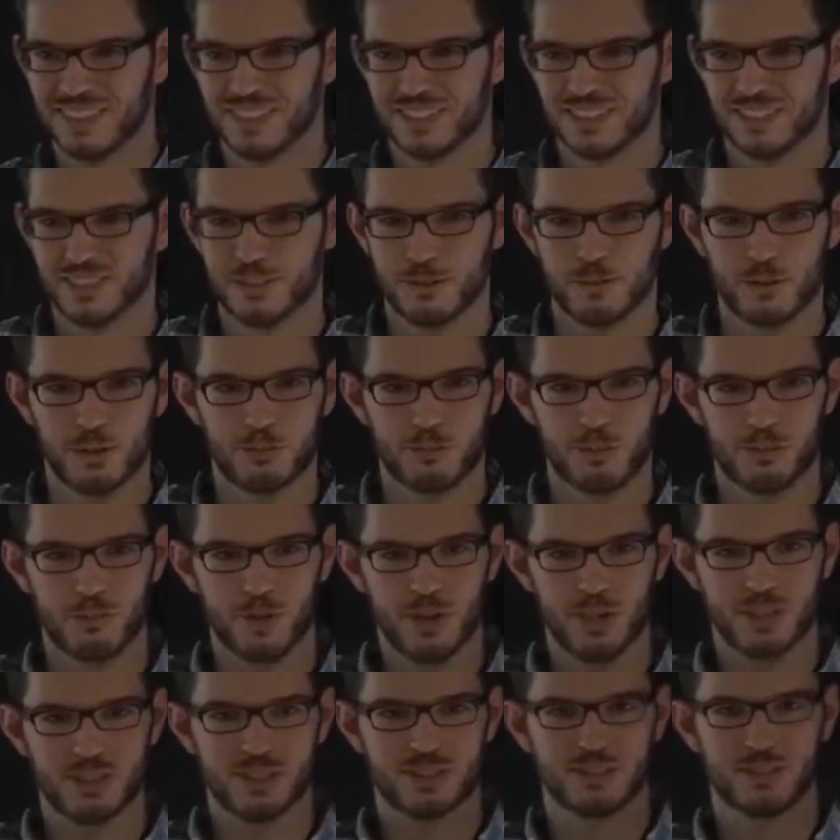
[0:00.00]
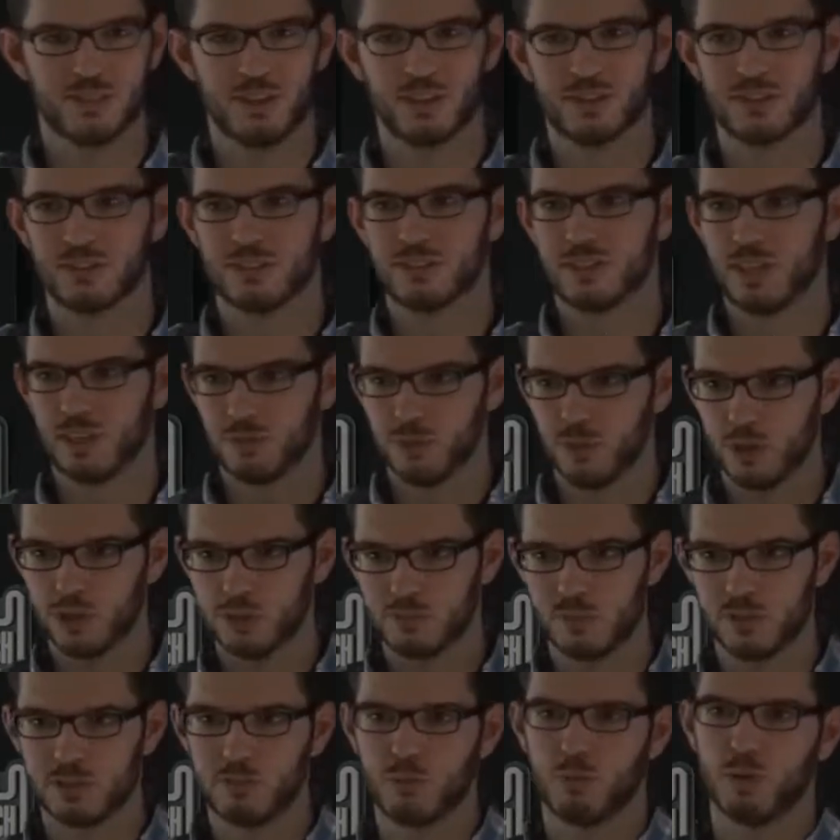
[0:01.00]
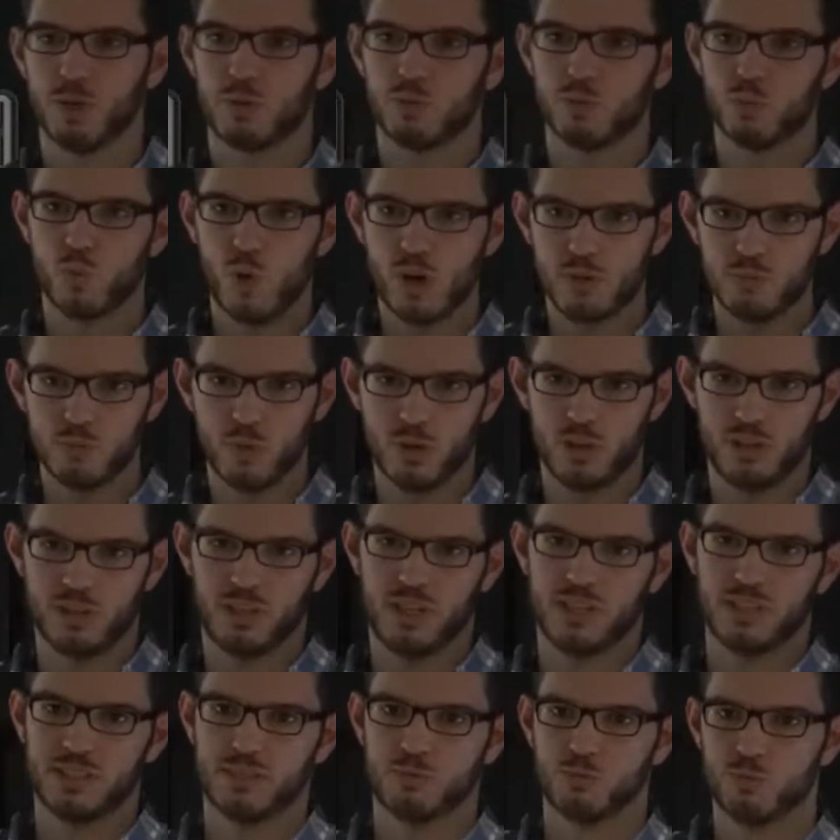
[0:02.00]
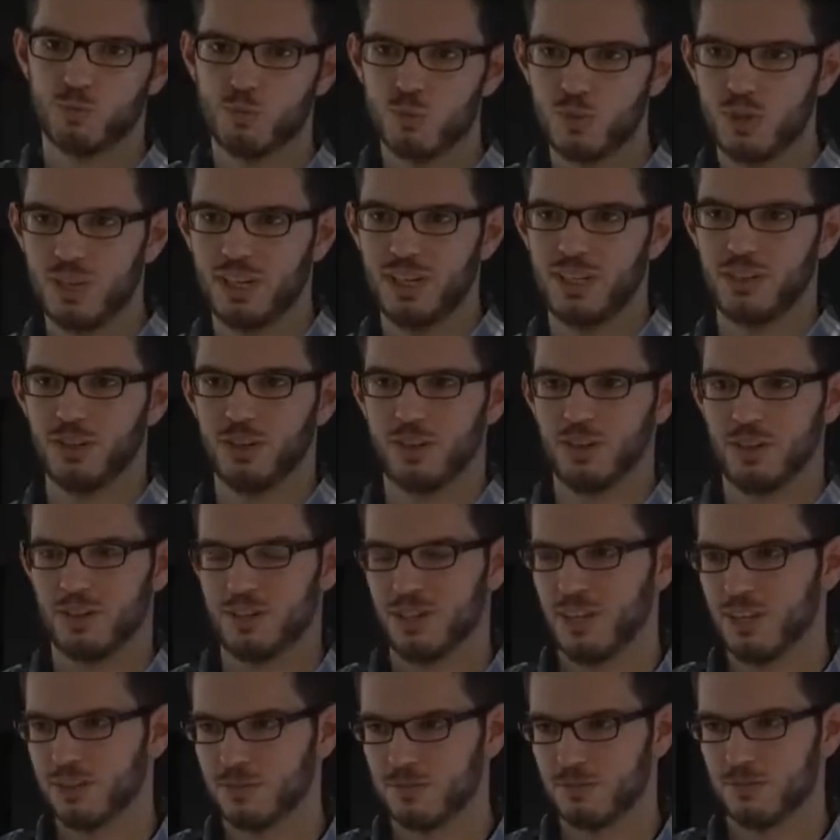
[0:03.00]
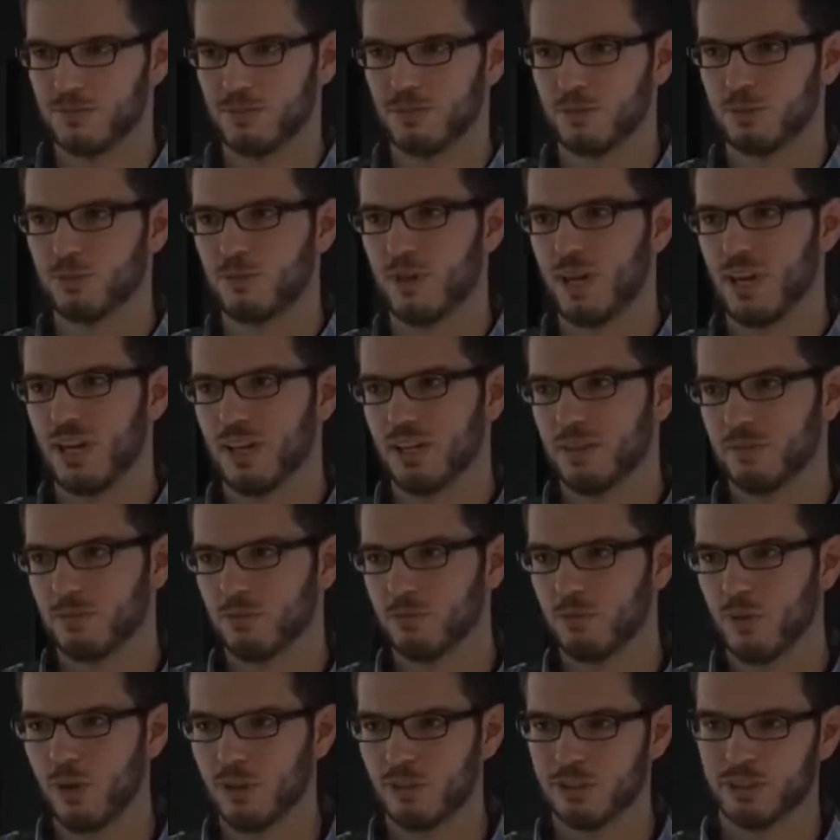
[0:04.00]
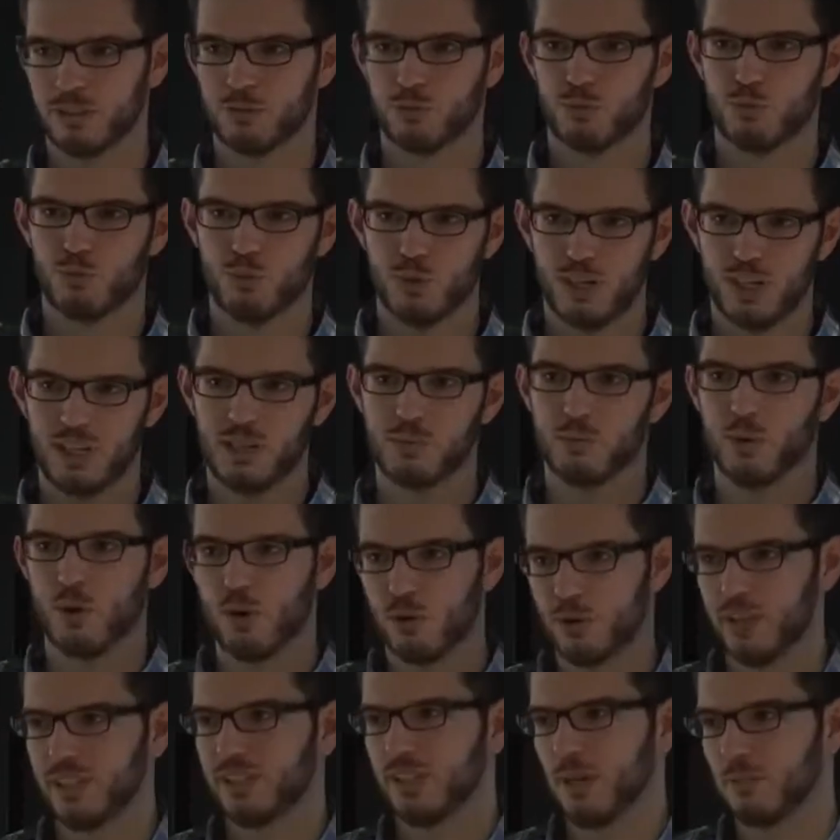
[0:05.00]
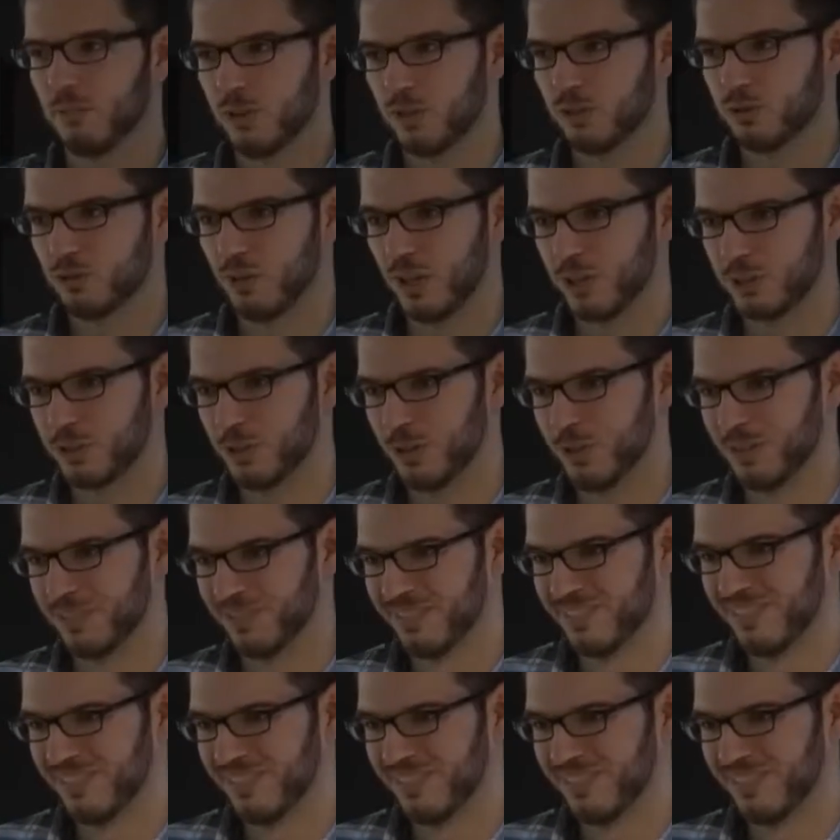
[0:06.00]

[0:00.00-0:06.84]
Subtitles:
So what we want is not diverse models. We want one model that is really good at following a really boring template structure.